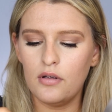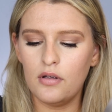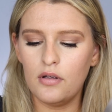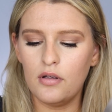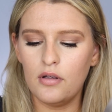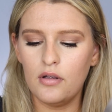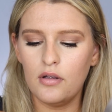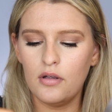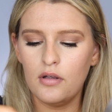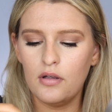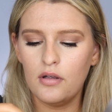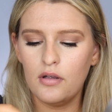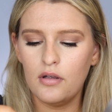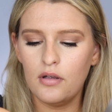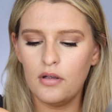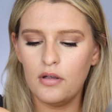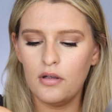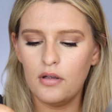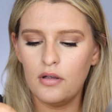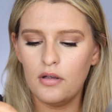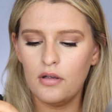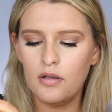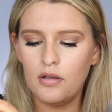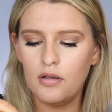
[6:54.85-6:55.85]

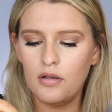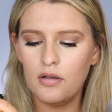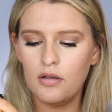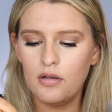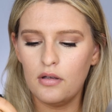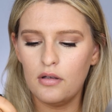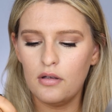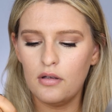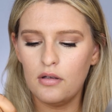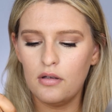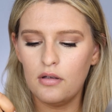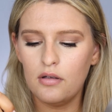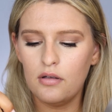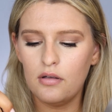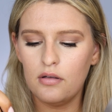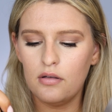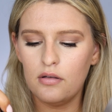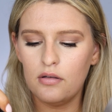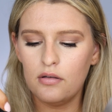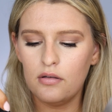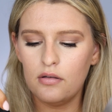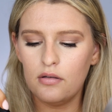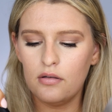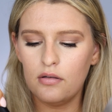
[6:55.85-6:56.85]

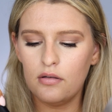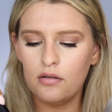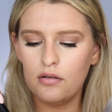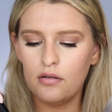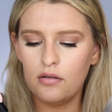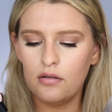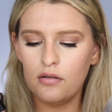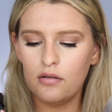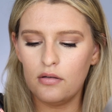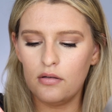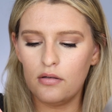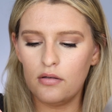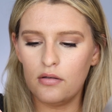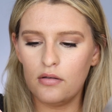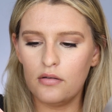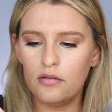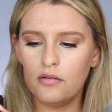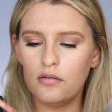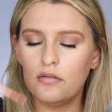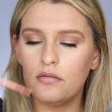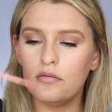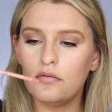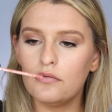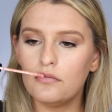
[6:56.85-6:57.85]

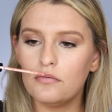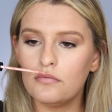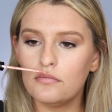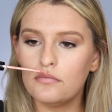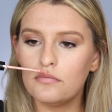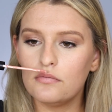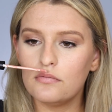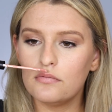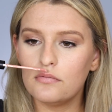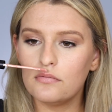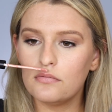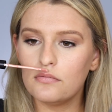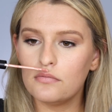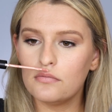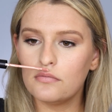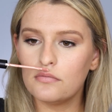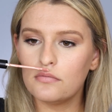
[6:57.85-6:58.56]
Nothing is said.